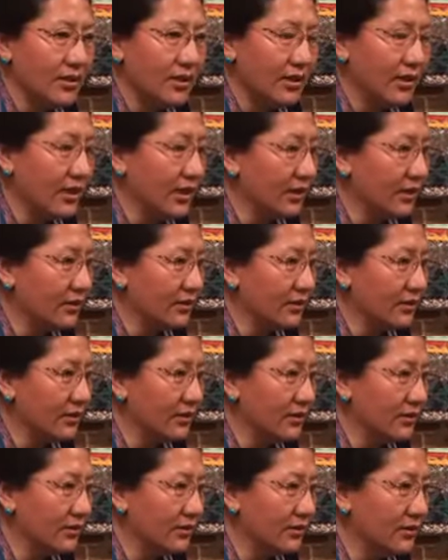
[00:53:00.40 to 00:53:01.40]
yak,
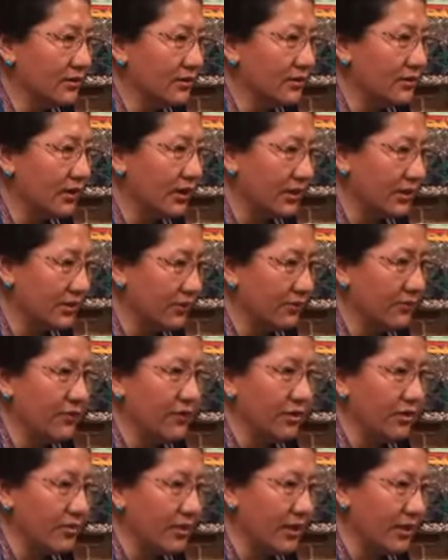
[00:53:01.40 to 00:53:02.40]
like the
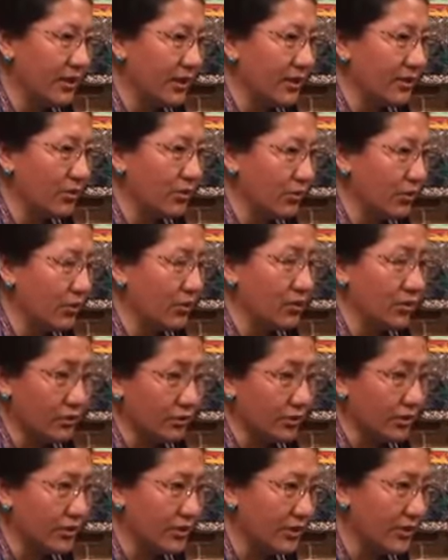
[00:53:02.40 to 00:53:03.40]
female yak, we call
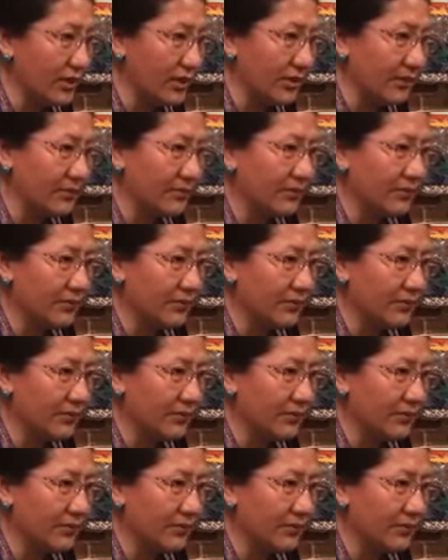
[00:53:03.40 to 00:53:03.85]
them G.